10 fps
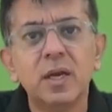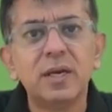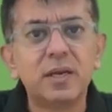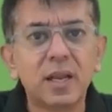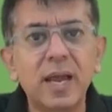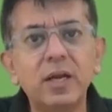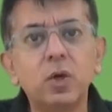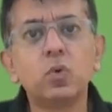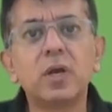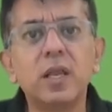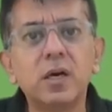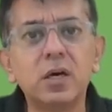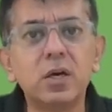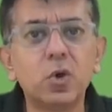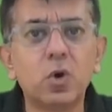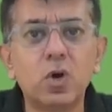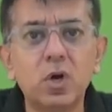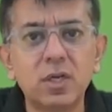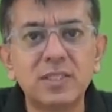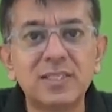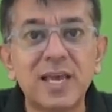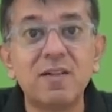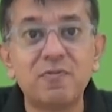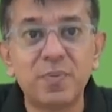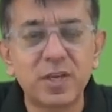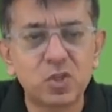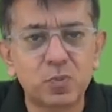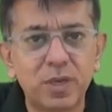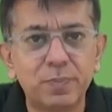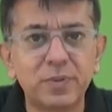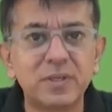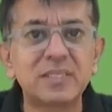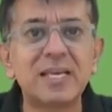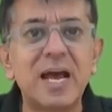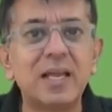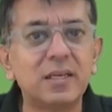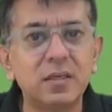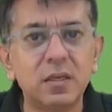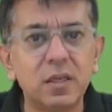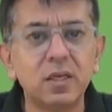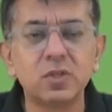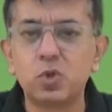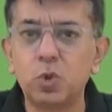try to clear your self-paced papers at the earliest.